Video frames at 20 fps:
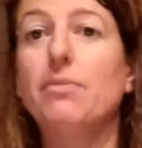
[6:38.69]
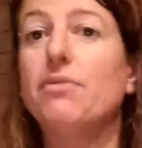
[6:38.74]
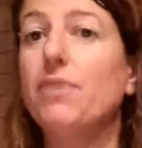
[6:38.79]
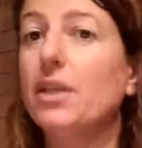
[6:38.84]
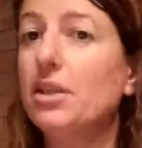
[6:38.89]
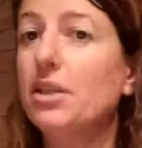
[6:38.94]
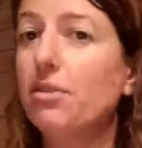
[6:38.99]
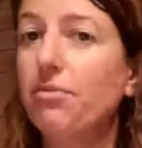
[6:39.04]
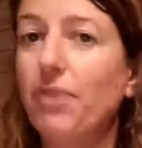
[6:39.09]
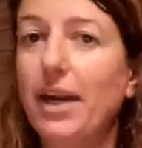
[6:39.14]

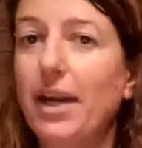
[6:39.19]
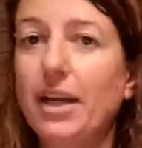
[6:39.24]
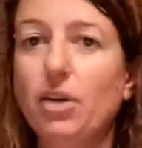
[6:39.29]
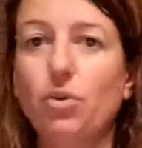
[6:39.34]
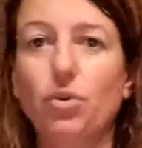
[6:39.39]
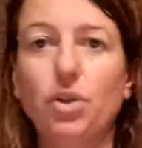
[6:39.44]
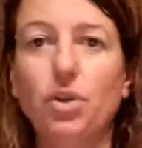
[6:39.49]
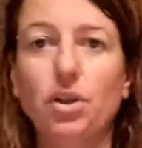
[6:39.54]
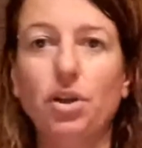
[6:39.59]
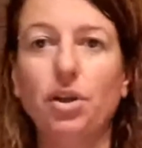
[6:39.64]
Viktor
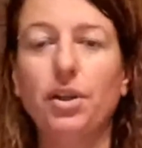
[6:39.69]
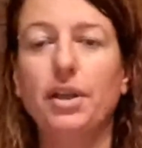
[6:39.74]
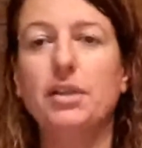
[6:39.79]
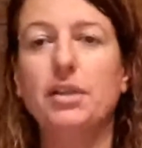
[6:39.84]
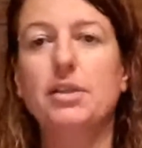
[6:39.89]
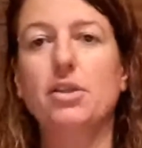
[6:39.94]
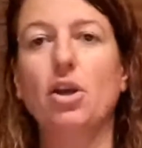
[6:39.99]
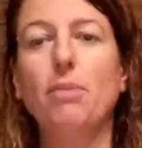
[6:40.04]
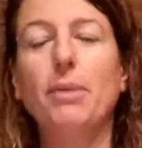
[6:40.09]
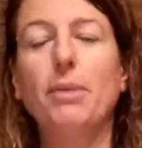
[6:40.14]
Frankl,
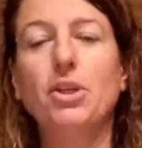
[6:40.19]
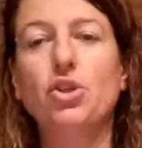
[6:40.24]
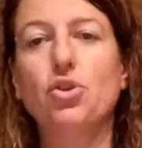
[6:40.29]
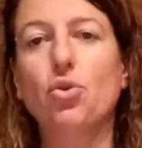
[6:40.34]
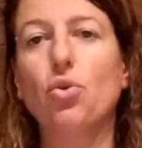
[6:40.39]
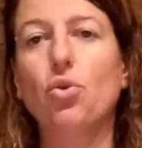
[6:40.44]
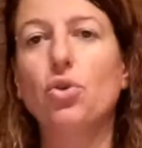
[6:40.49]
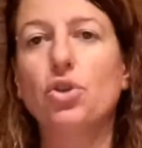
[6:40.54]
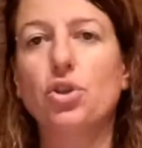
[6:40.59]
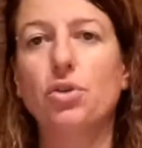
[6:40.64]
there's so much
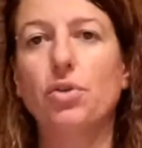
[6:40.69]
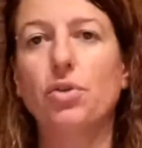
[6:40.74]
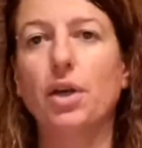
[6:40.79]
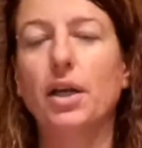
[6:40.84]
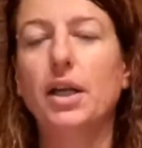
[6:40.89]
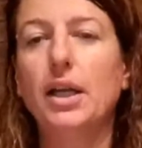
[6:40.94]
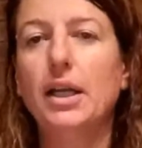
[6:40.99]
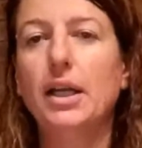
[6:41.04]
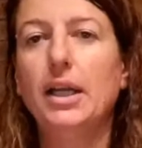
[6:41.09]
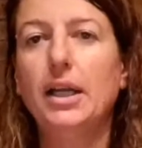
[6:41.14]
torture
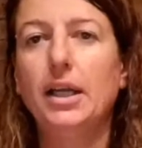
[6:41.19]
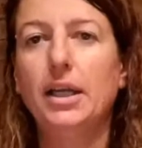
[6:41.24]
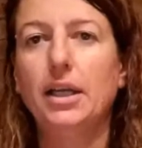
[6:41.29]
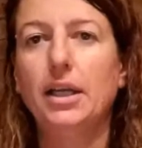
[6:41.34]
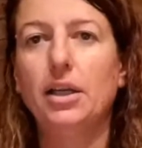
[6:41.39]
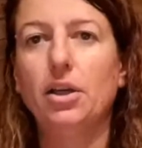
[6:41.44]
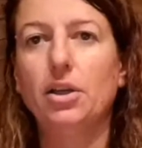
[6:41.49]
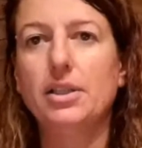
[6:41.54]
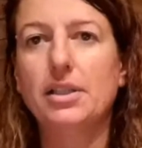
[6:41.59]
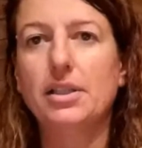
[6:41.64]
and,
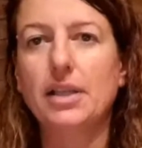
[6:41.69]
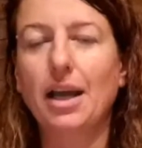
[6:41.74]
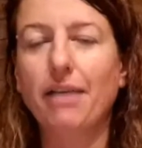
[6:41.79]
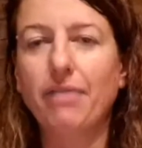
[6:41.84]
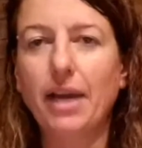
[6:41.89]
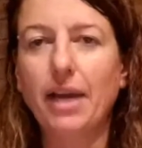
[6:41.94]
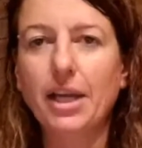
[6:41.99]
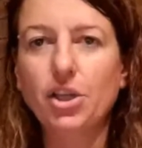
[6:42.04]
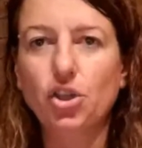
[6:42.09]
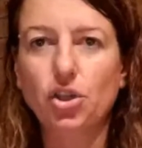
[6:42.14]

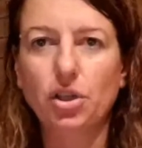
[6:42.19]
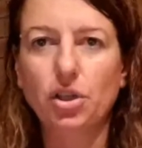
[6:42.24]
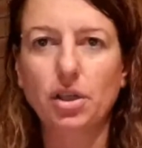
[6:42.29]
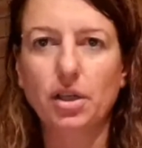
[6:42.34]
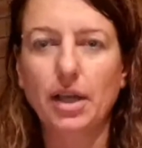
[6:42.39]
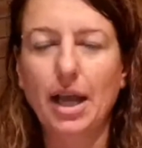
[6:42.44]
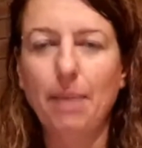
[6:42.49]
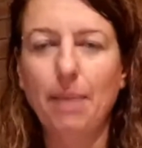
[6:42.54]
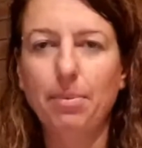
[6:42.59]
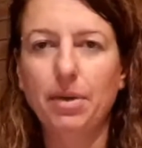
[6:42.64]
starvation
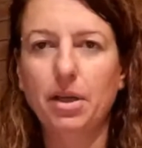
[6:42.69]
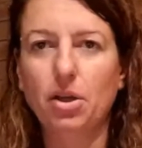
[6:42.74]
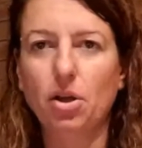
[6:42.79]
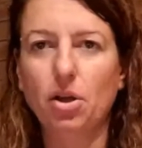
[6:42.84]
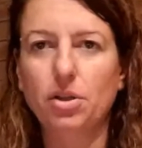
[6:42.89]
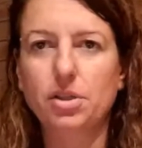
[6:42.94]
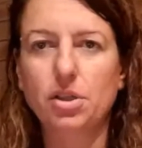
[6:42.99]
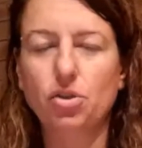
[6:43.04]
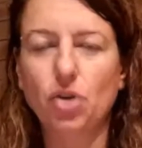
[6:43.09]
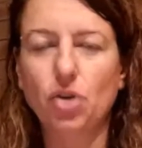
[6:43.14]
that happened in
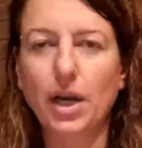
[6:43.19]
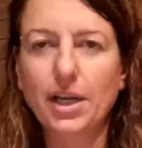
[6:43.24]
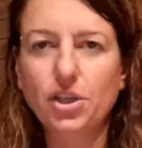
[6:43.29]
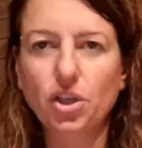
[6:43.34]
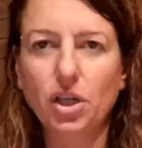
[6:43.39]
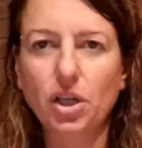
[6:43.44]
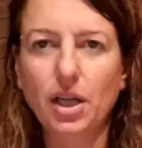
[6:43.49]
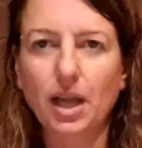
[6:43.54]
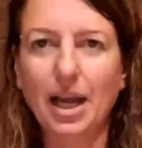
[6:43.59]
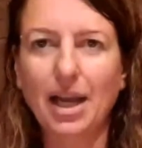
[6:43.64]

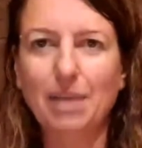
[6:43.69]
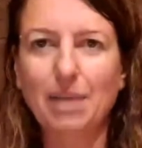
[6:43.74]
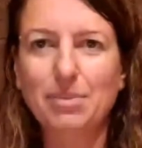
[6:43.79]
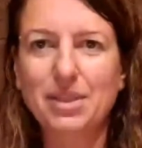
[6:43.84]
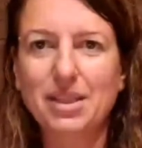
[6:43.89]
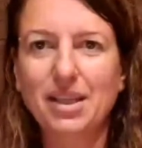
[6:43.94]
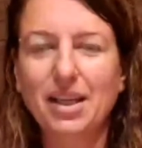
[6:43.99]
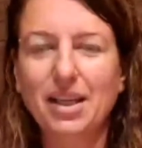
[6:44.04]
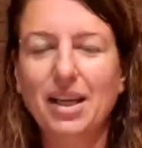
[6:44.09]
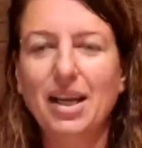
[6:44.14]
concentration
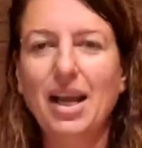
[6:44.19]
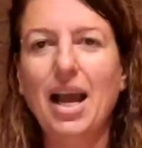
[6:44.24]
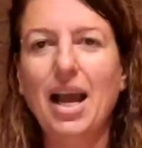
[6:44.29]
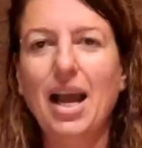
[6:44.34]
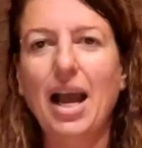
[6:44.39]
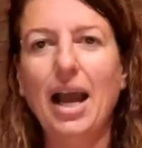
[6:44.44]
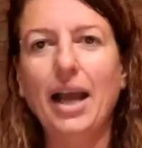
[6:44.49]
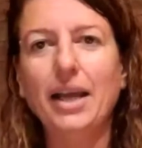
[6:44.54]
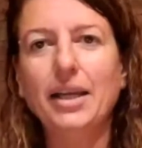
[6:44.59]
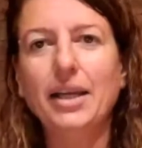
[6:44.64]
camps,
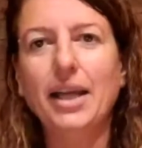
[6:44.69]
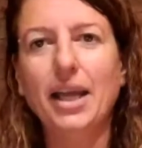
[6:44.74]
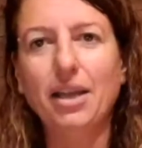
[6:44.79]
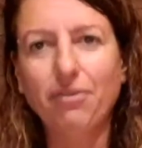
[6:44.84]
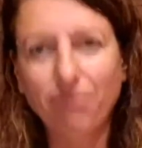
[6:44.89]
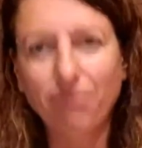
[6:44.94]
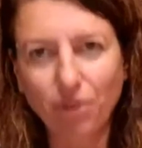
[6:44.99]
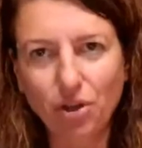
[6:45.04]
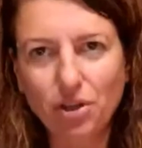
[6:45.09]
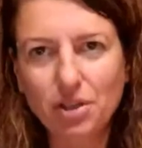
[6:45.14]
and
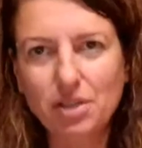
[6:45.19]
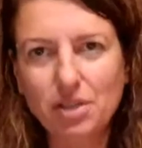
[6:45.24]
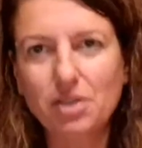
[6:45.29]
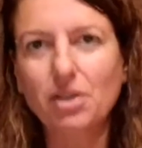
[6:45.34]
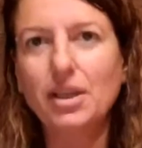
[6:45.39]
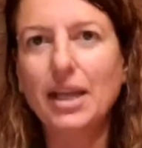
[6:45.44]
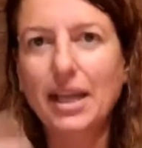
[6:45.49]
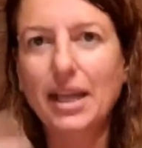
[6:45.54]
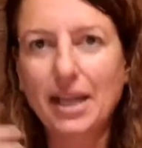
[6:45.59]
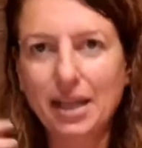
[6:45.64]
he focused
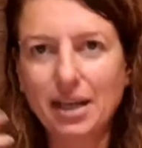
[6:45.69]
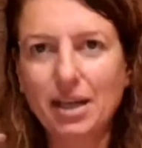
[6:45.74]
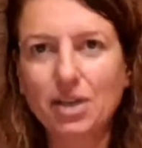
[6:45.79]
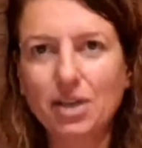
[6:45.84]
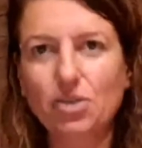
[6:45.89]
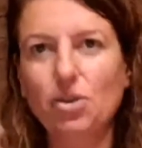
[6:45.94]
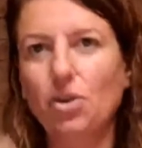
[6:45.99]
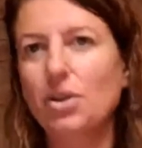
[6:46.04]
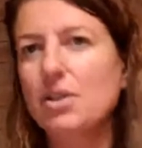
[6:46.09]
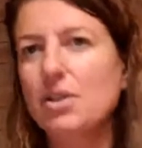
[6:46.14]
on, he can
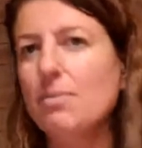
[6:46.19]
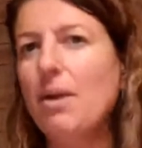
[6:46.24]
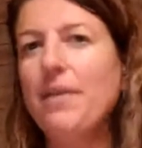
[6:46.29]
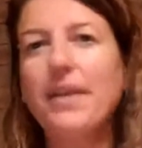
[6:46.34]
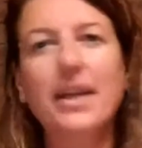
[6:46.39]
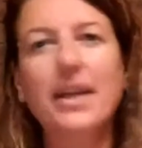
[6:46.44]
control his mind.